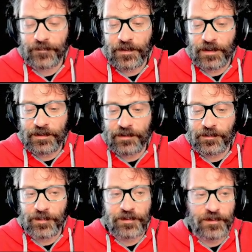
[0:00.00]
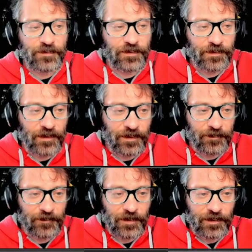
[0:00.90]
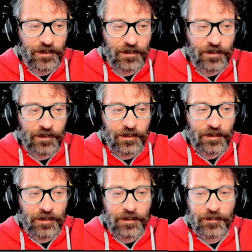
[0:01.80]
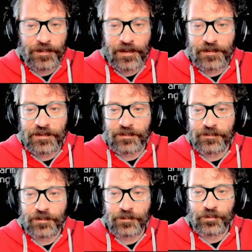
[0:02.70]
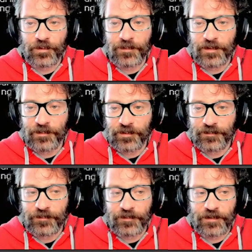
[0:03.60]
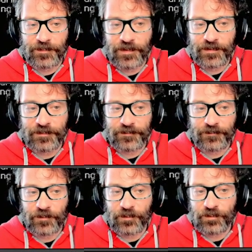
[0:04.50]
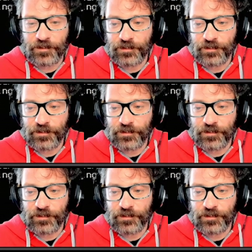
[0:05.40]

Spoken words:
Guardians both have the same passive, so we'll drop them on. Rasmussen. Good.